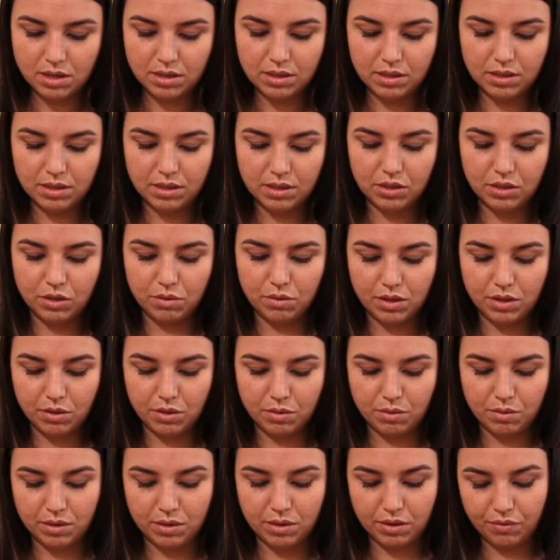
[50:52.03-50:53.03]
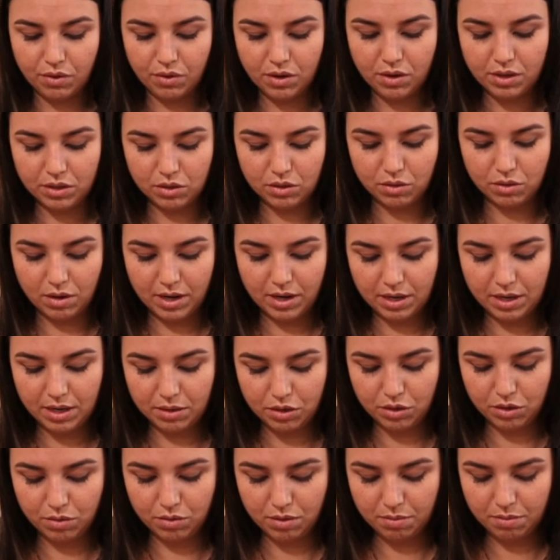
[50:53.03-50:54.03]
and do another one in the front so I can do
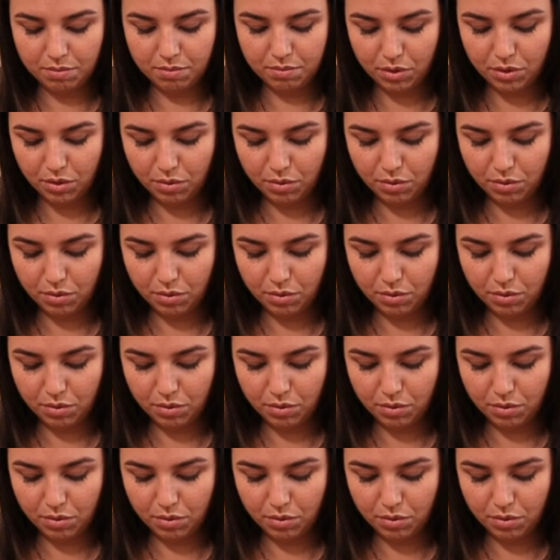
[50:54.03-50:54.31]
a bow